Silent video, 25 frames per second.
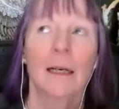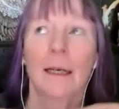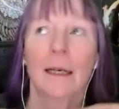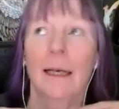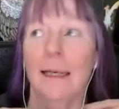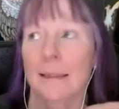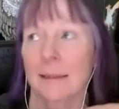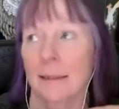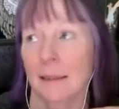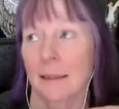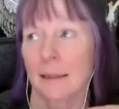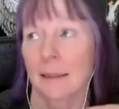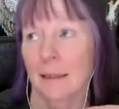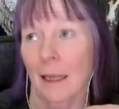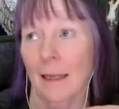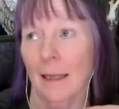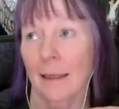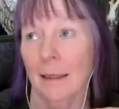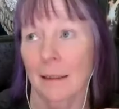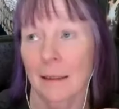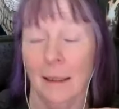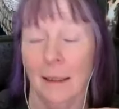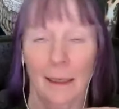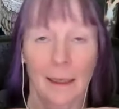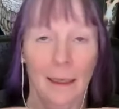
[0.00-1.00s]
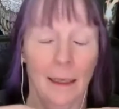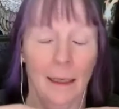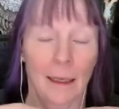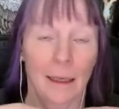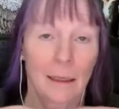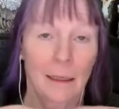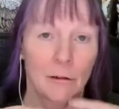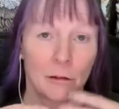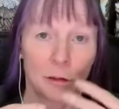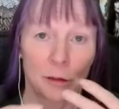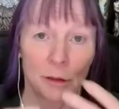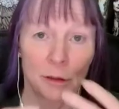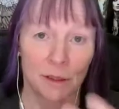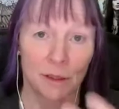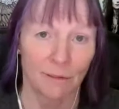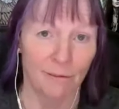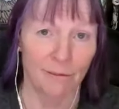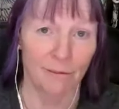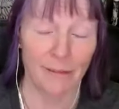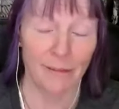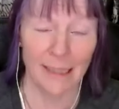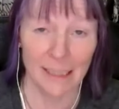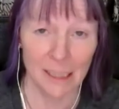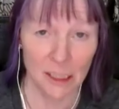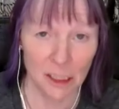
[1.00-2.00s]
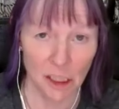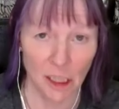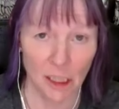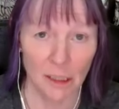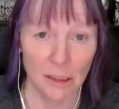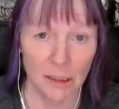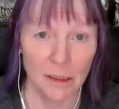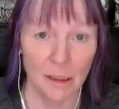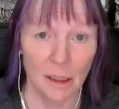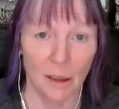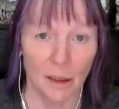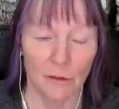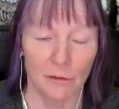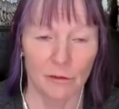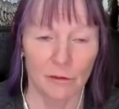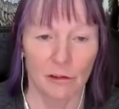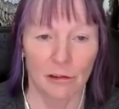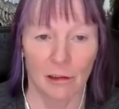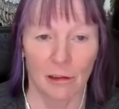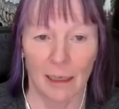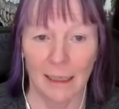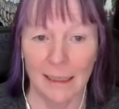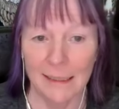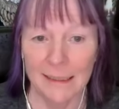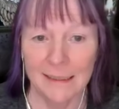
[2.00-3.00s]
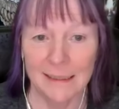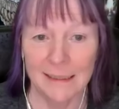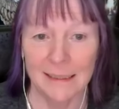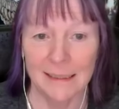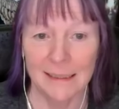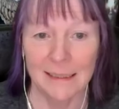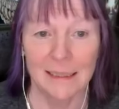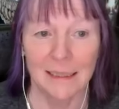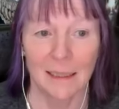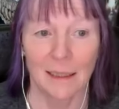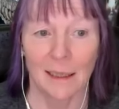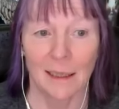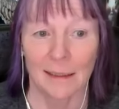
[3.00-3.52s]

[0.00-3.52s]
It's like the crucifixion of Christ